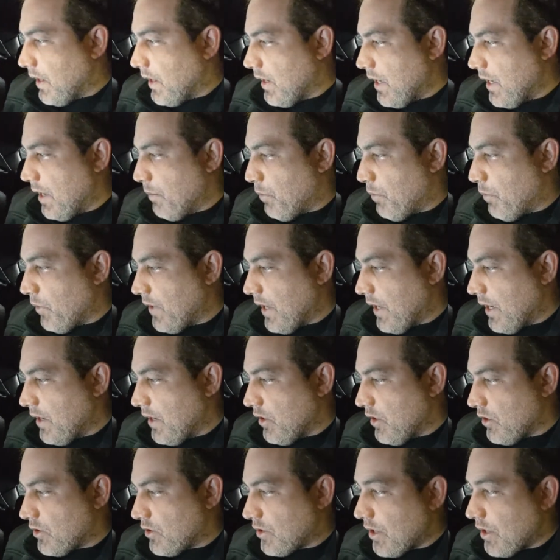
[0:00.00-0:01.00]
input that into
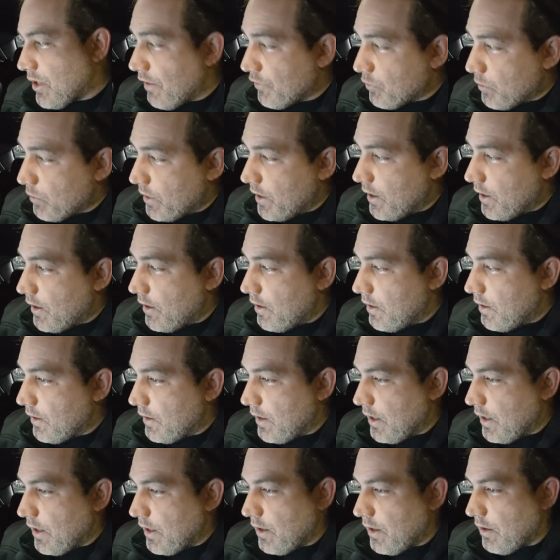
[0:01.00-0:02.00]
your software, and
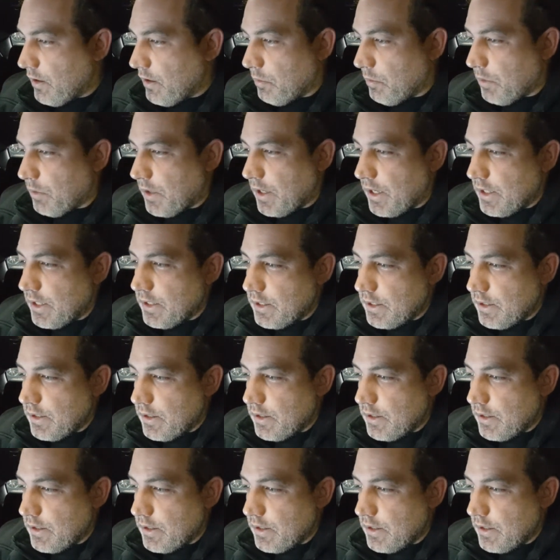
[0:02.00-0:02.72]
then it'll apply the